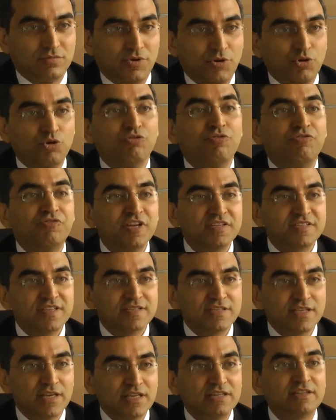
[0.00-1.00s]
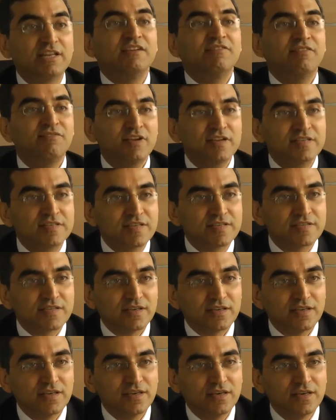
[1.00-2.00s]
250cc,
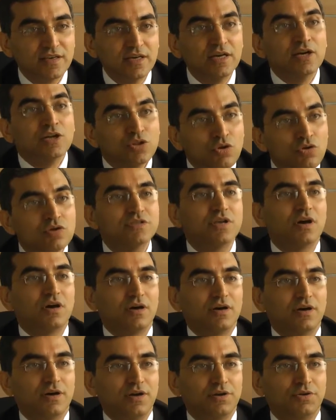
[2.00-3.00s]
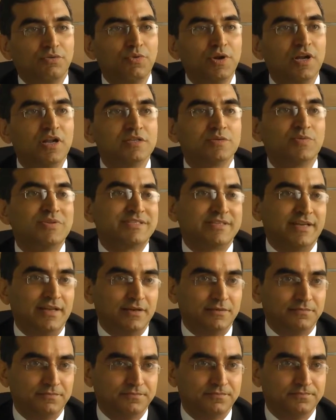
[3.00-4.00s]
350cc. Those two-wheelers will sell.